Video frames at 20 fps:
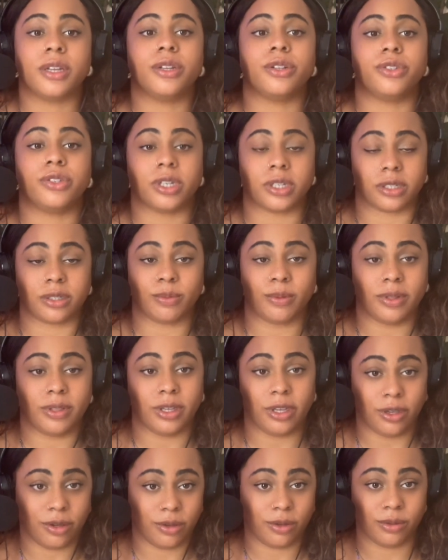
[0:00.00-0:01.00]
just with
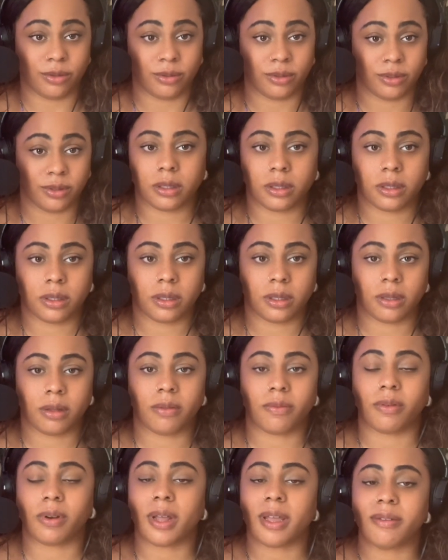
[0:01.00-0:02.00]
you.
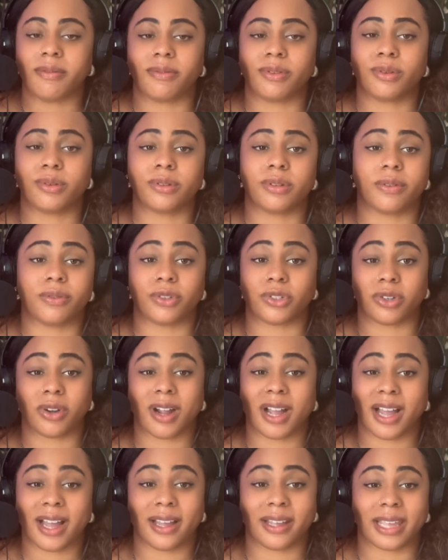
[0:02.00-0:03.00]
If life feels off
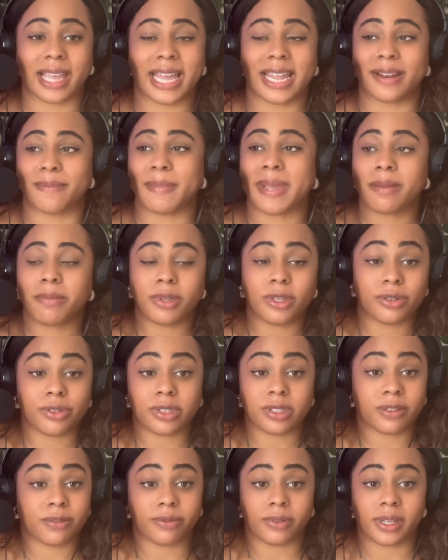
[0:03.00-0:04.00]
track and maybe you
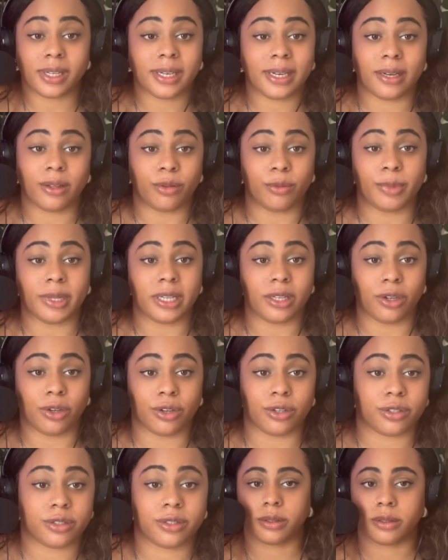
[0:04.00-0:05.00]
just feel a little bit
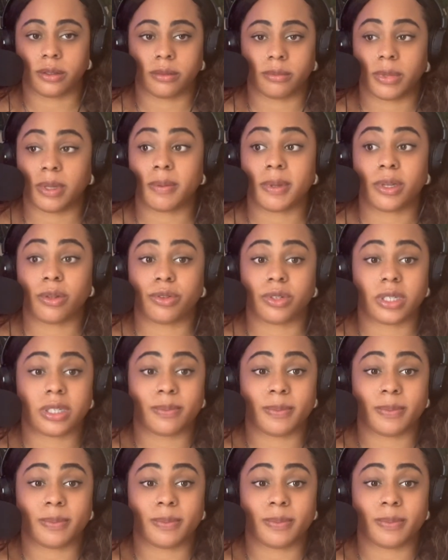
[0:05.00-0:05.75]
lost, maybe you're just